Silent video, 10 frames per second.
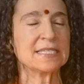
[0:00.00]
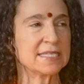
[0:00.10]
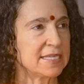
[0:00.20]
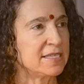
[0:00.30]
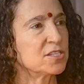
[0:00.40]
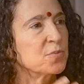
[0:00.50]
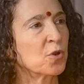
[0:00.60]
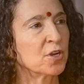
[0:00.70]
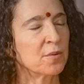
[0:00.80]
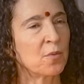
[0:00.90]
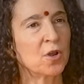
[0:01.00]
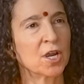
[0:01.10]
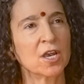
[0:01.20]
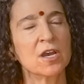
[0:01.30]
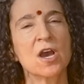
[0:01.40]
into the East more and
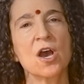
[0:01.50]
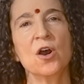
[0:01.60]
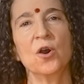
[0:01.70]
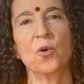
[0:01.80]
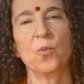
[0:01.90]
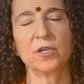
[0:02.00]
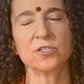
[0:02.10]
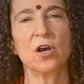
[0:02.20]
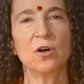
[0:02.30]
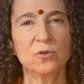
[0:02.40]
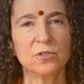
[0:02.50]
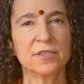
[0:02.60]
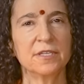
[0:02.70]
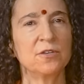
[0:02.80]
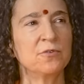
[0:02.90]
more, we're
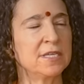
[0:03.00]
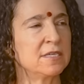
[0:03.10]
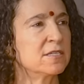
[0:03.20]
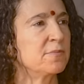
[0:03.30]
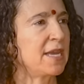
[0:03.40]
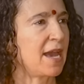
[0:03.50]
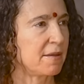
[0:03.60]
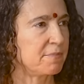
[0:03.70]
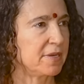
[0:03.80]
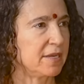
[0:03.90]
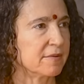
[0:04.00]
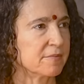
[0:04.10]
told that you need to be happy.